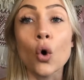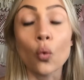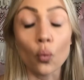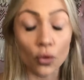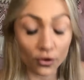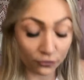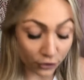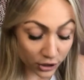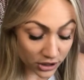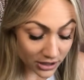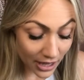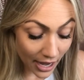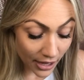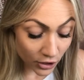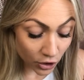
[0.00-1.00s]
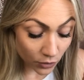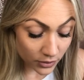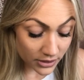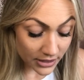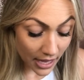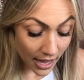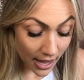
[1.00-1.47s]
The first line you would
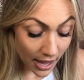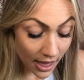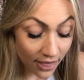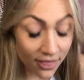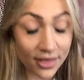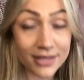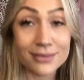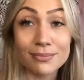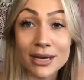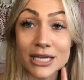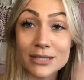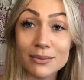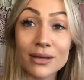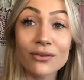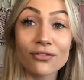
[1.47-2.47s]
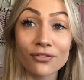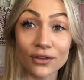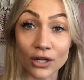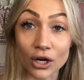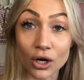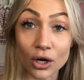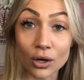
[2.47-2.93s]
say, this makes me
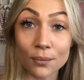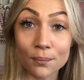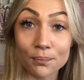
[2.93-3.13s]
feel,